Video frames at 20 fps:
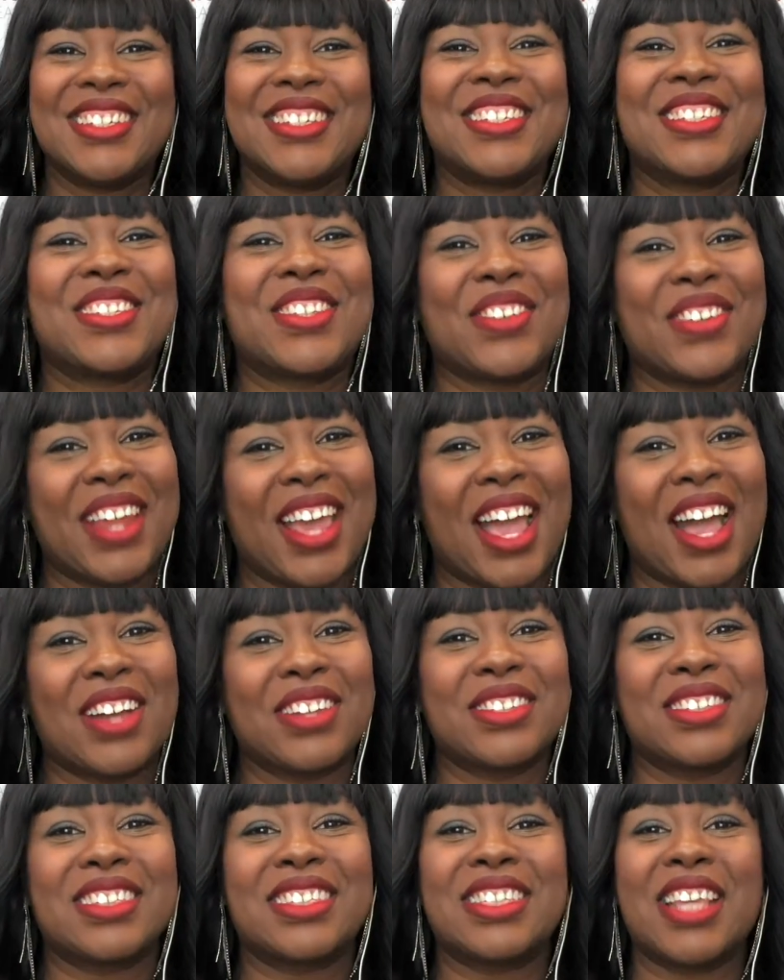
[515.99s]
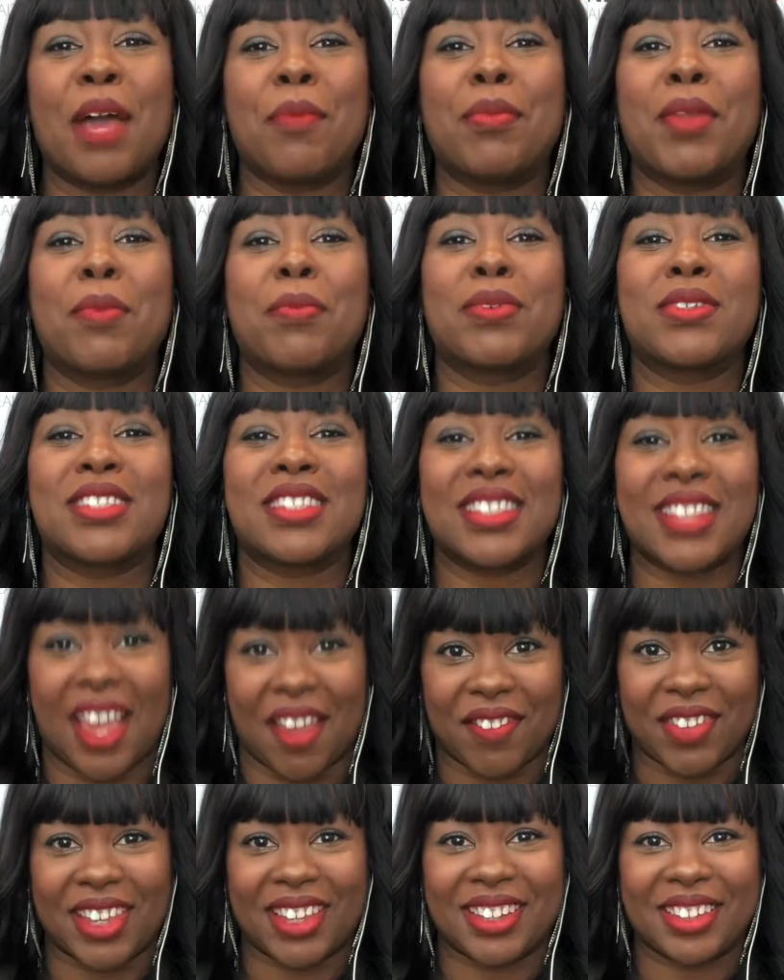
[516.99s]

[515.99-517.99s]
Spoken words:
So now step number 7,